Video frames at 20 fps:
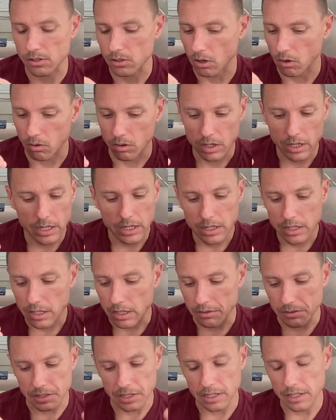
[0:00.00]
So
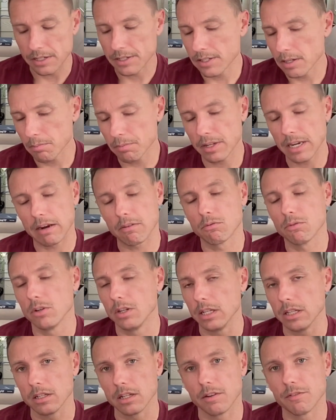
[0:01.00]
again, that's something I
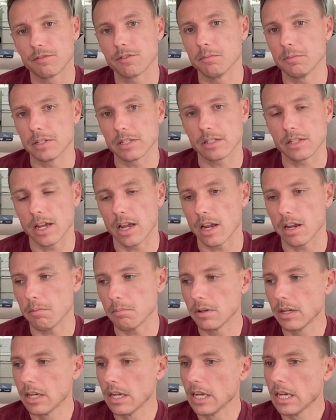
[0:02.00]
really loved from this
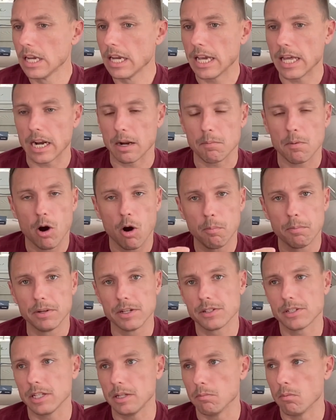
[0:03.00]
game, and I'm hoping to
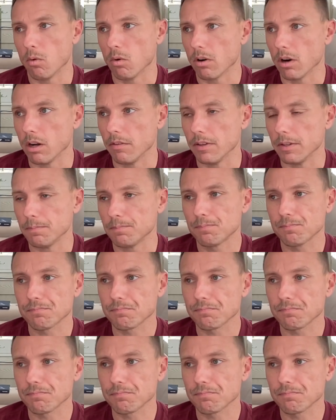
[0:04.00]
see more of it.